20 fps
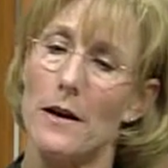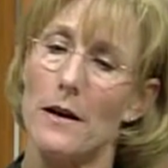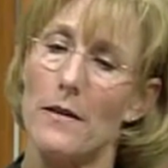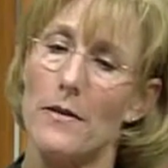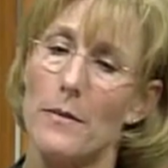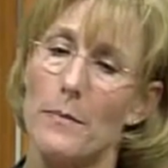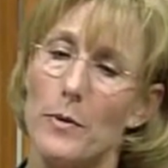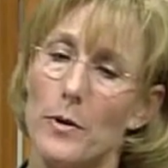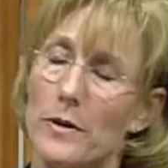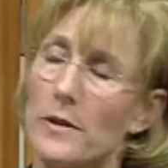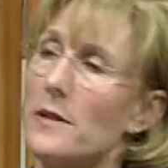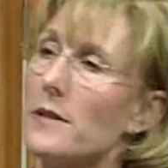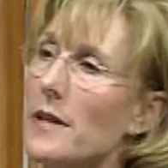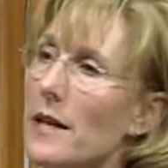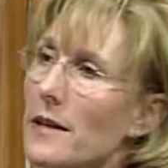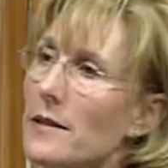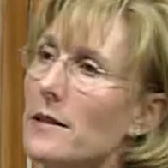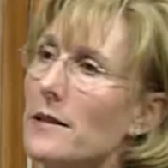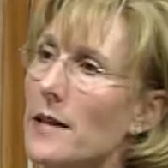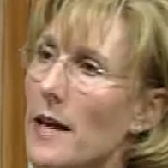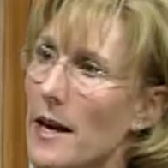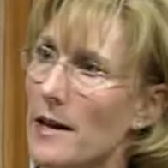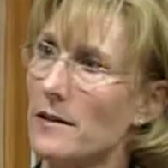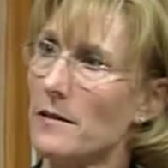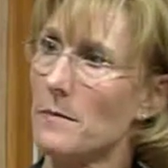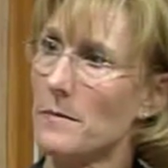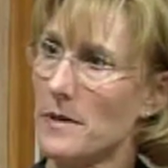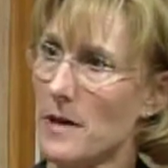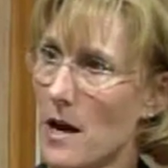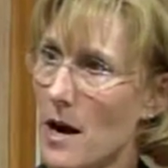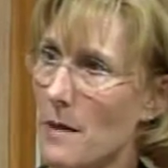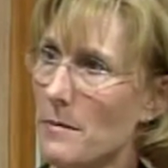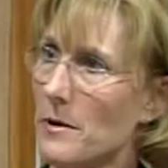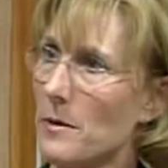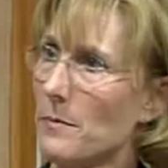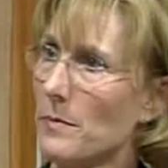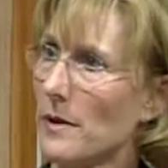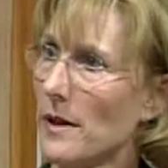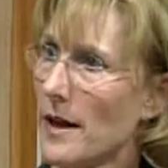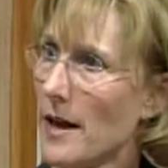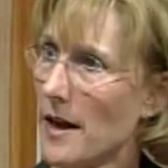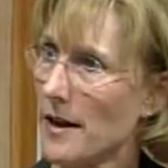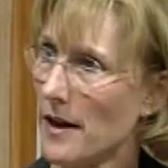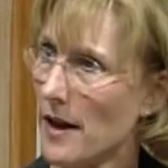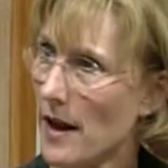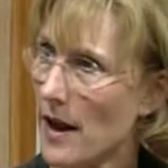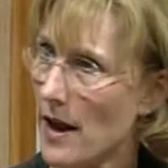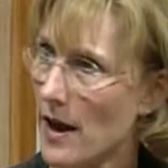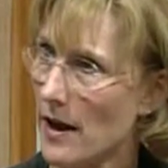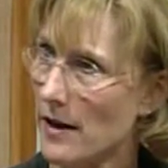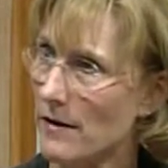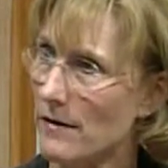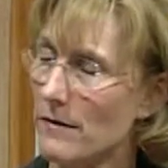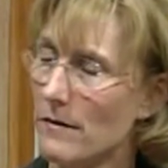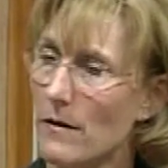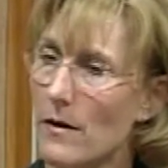the person needs to take some time to plan ahead.